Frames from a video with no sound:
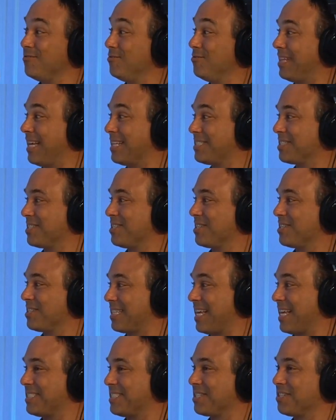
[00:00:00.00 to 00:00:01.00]
Ooh, that's a
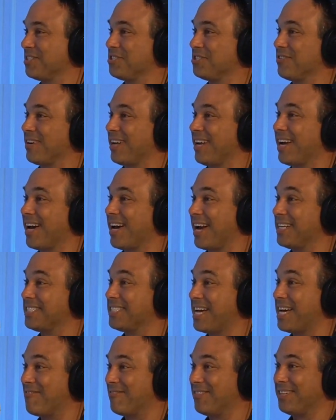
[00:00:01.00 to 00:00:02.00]
good drink you got. I
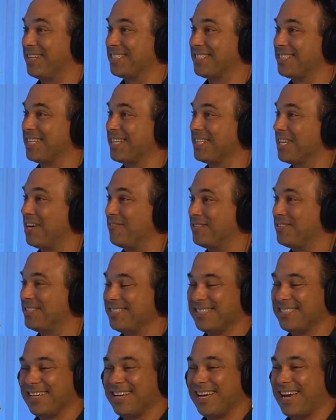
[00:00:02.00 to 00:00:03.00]
just had one yesterday. I love
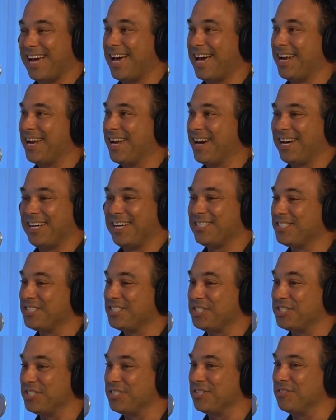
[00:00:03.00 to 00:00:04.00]
it. And
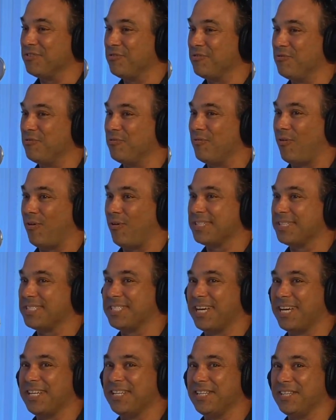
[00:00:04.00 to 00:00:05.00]
all of a
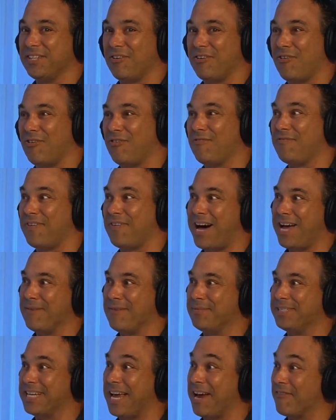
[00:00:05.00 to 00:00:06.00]
sudden, the whole
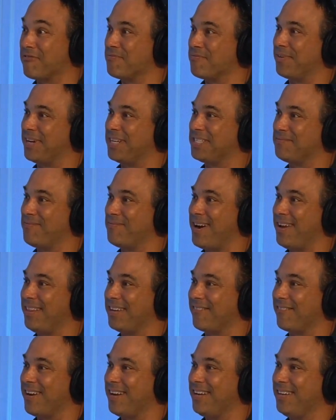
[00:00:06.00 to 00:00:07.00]
vibe is everybody's
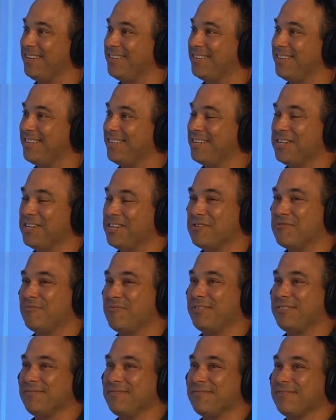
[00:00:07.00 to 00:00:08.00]
smiling, right?
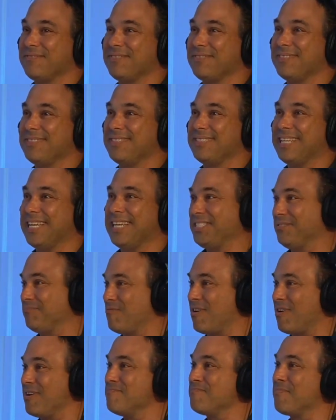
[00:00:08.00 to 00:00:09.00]
Well, that's
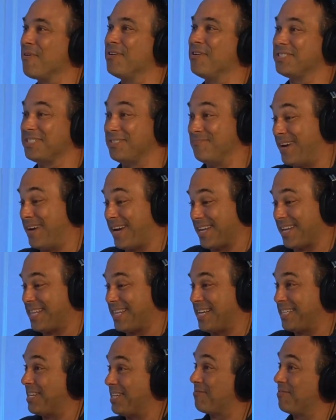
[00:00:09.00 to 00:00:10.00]
one person making
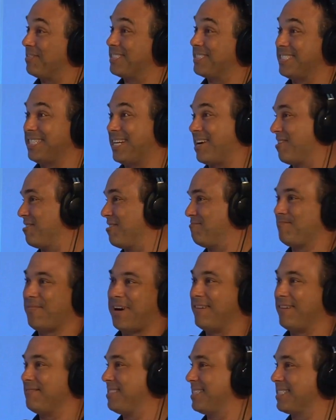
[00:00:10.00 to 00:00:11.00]
that difference in there to
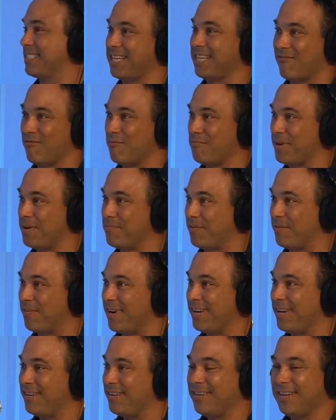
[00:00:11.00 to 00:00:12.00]
5, 6, 7 people,
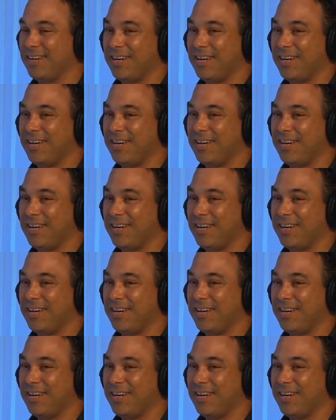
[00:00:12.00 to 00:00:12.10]
right?